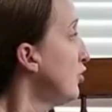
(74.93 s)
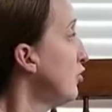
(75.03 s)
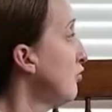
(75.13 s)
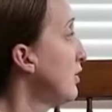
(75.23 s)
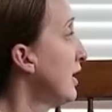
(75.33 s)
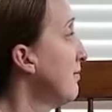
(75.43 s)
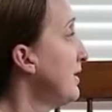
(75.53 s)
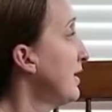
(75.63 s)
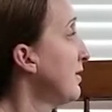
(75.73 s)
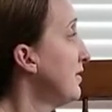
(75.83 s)
2 times
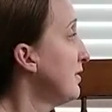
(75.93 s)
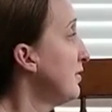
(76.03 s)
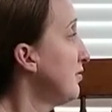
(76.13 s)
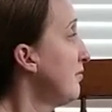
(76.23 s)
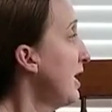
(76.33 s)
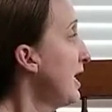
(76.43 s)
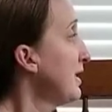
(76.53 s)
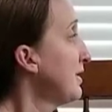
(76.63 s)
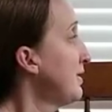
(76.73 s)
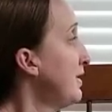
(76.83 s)
x is
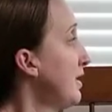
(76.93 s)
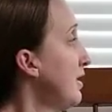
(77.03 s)
2x.